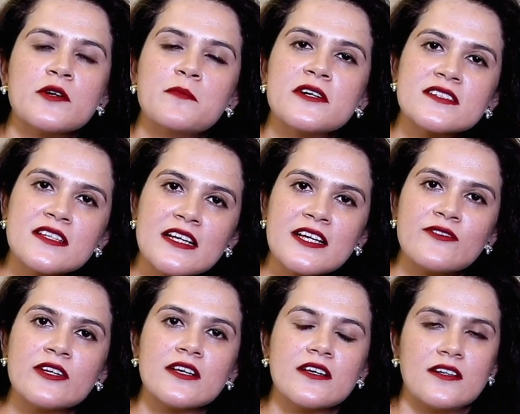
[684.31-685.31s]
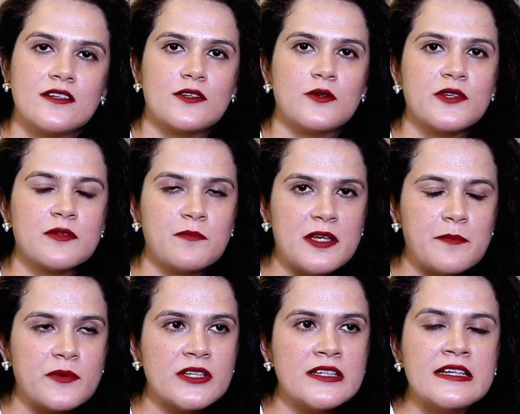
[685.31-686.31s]
a personal level with
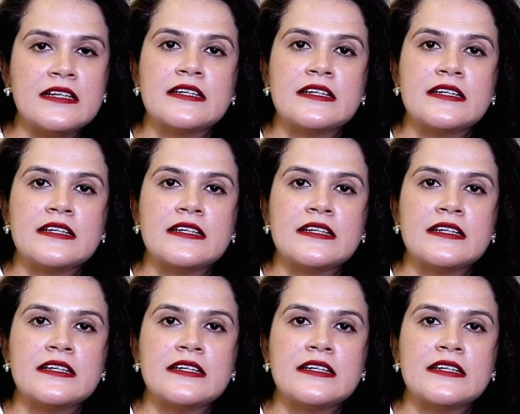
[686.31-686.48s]
people.